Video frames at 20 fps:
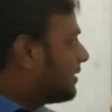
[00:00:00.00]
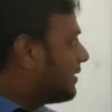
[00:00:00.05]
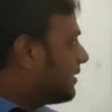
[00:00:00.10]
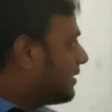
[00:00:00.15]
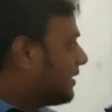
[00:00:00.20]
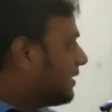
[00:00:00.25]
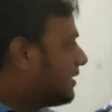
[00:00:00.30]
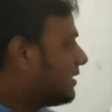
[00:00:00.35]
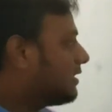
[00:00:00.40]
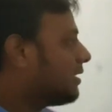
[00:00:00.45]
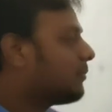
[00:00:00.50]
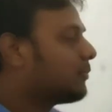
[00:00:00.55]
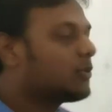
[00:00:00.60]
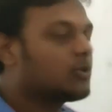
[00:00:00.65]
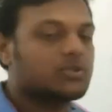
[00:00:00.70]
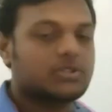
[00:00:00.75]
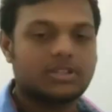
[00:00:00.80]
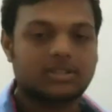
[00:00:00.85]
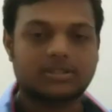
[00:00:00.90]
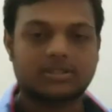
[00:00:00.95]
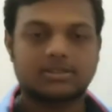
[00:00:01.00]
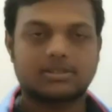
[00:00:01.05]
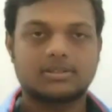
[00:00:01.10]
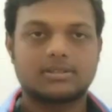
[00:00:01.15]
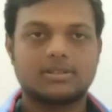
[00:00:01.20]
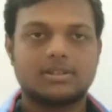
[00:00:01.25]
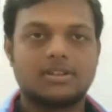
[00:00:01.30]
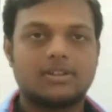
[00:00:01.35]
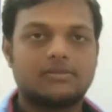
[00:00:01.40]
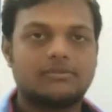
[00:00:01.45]
is the process.
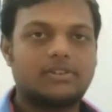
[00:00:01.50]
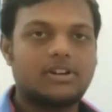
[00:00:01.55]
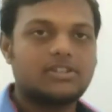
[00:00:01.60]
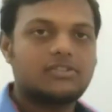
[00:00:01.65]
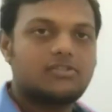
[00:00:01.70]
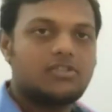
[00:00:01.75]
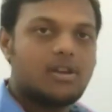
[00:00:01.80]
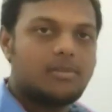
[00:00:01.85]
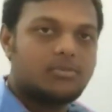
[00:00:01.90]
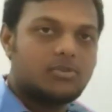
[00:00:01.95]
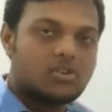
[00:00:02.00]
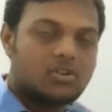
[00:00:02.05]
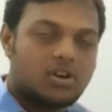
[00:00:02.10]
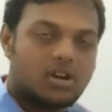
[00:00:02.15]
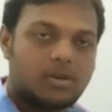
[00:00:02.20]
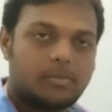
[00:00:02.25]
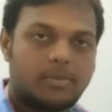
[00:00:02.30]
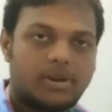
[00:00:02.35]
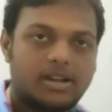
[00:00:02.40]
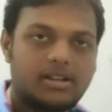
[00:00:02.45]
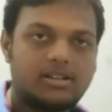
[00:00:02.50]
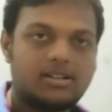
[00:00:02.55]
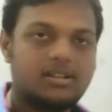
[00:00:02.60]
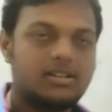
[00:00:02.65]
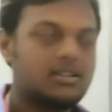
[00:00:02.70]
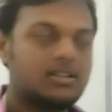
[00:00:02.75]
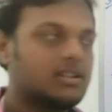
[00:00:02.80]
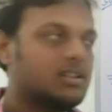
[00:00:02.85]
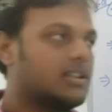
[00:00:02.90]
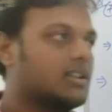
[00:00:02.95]
First you have to convert
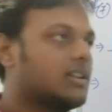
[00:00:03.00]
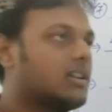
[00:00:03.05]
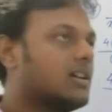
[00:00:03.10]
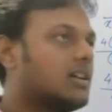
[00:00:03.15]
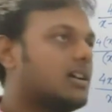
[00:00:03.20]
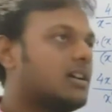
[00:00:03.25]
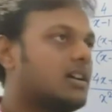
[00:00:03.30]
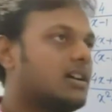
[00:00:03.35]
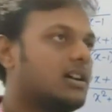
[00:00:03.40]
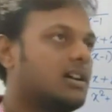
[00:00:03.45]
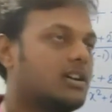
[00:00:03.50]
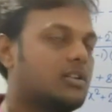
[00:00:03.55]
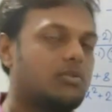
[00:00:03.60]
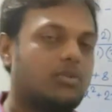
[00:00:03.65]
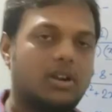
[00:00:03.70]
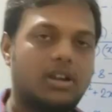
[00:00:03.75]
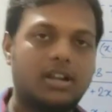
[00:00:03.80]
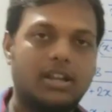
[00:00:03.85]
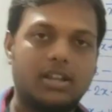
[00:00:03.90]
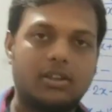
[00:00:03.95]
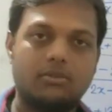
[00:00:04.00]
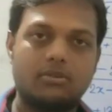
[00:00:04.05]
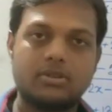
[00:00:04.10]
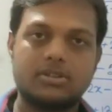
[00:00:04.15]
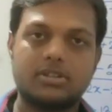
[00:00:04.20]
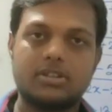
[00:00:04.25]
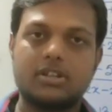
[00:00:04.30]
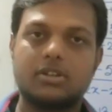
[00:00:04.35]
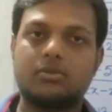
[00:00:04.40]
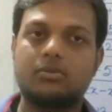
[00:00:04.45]
a quadratic
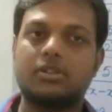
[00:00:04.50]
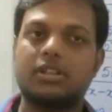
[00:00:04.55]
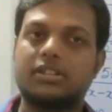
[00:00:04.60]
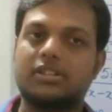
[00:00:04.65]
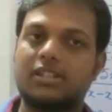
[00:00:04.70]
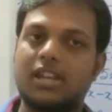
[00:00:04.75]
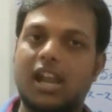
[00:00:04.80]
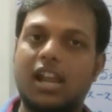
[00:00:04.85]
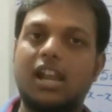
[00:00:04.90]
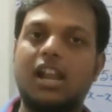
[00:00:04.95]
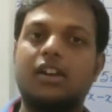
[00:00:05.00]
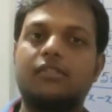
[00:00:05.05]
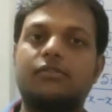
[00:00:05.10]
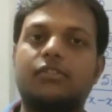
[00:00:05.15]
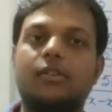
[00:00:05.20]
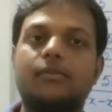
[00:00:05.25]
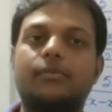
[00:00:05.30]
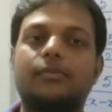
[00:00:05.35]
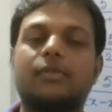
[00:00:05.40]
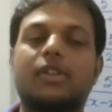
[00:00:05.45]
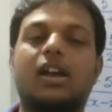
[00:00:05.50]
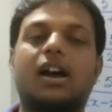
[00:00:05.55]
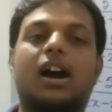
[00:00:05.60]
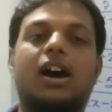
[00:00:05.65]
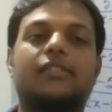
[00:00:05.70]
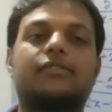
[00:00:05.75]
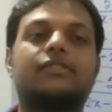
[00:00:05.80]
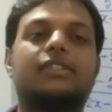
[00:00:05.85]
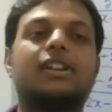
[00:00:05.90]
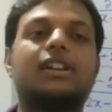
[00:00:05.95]
equation into the standard form.
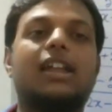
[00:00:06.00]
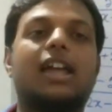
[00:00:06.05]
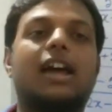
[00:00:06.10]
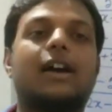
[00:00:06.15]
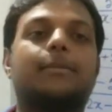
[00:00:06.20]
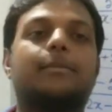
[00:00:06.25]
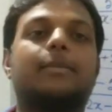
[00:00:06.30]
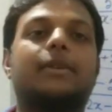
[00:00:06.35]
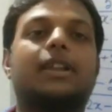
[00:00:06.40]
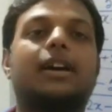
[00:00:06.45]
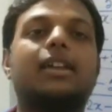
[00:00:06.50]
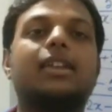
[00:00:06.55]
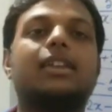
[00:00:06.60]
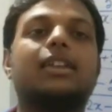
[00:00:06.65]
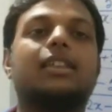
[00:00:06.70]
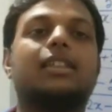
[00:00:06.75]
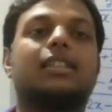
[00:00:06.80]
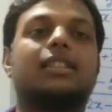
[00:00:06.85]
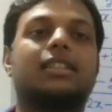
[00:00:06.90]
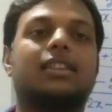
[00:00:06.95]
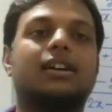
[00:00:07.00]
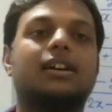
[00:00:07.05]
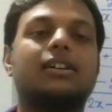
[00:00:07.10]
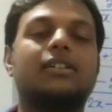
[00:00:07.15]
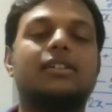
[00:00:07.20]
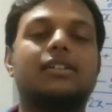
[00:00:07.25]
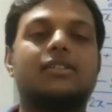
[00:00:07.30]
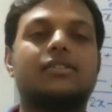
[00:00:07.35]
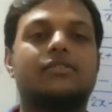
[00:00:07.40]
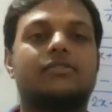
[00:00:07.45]
After apply the